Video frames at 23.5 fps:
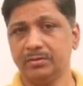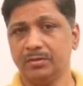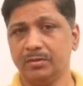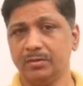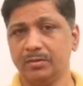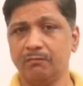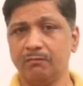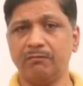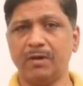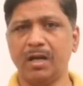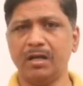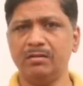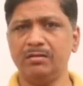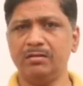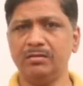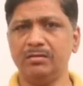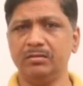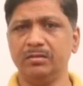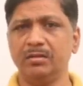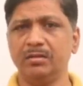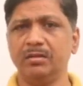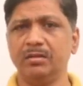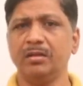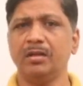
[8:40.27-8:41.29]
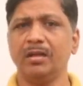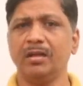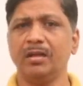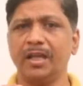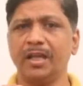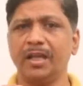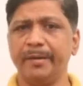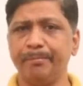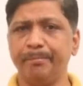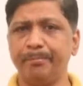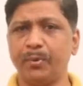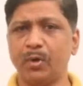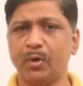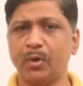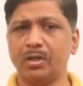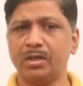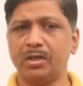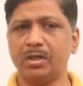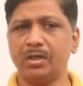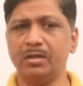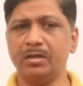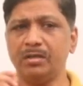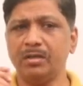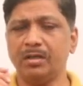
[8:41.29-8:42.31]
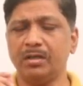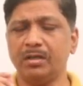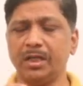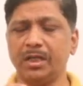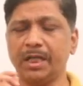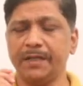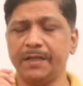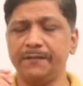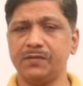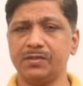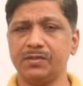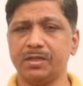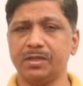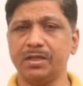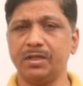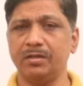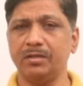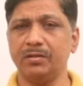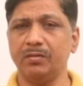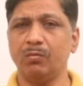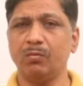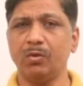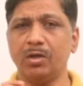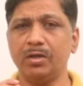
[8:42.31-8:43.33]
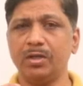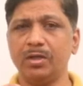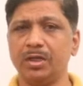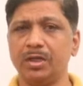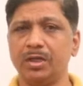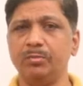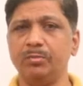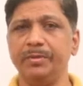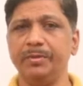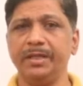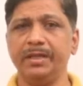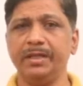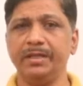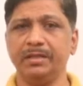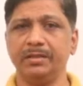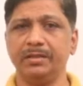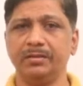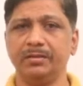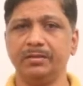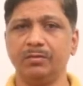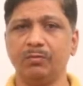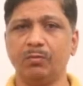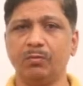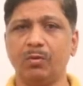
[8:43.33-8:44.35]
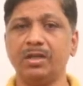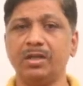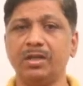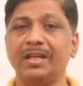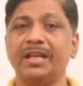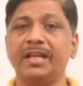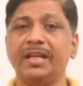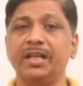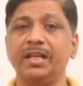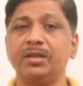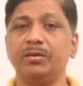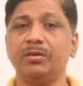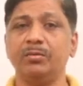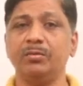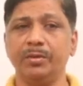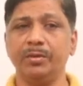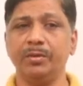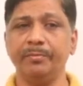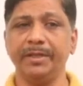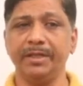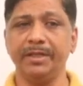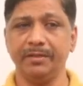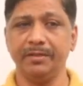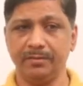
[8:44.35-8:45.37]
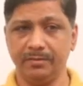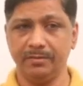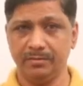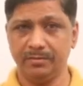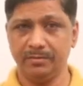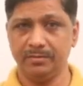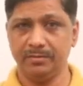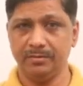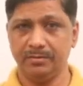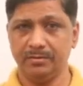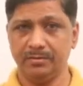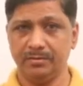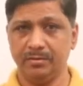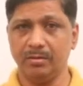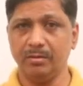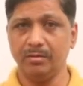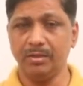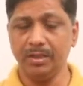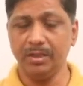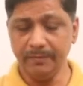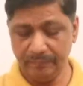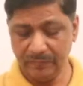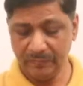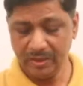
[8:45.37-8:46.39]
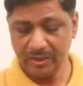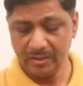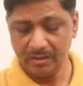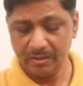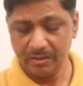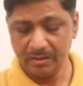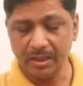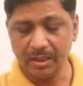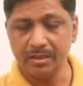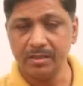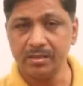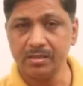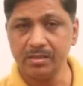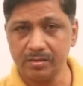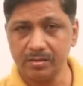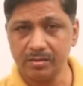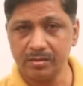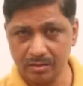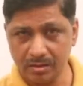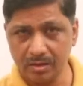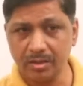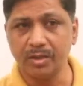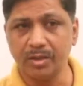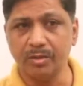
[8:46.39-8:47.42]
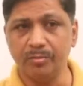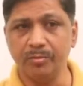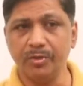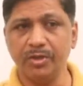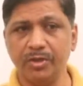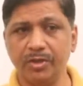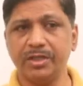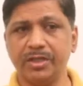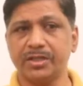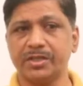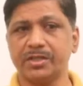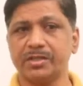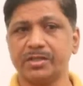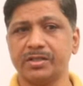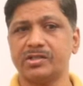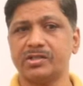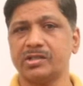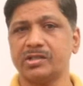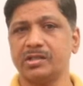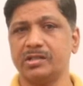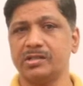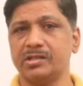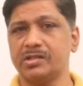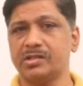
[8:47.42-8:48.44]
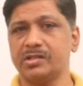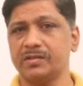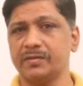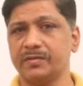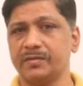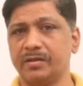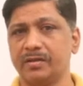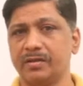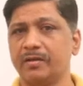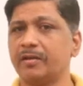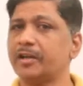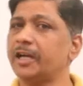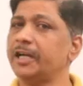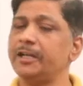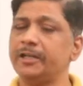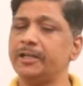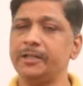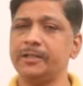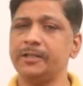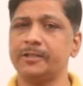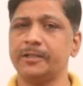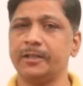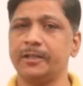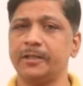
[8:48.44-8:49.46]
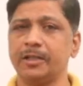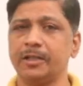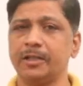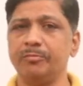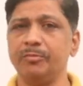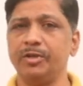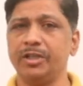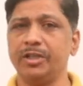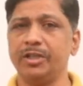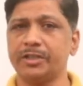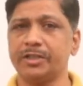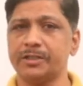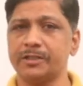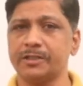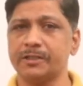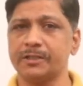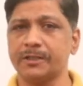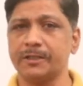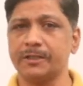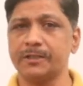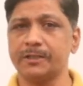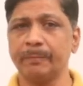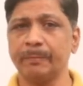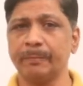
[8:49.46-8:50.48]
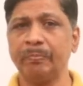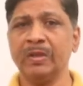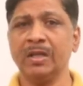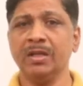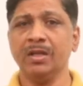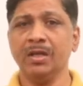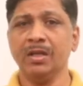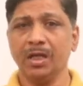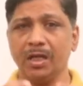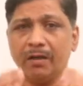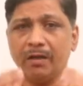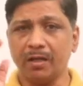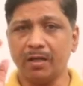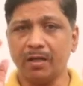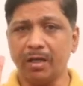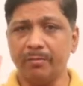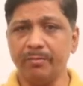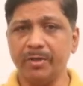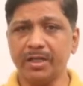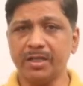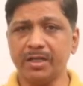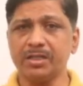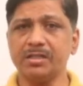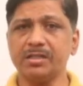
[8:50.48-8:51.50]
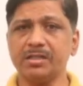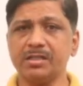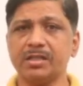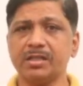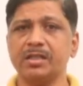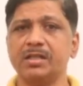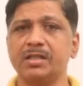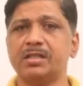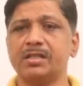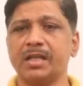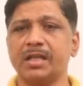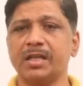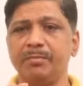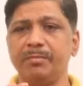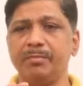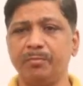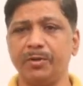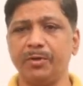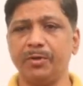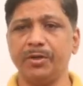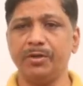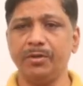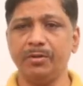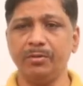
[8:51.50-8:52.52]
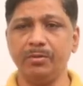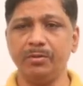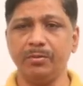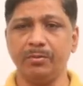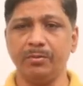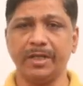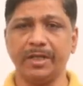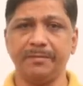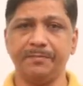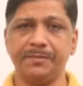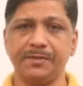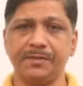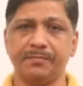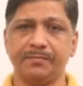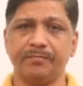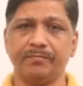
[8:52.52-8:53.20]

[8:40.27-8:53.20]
One important life skill, what it be, what it would be? Okay, that is communication skills. Rightly said, communication skills. Now communication skills can be put into two types.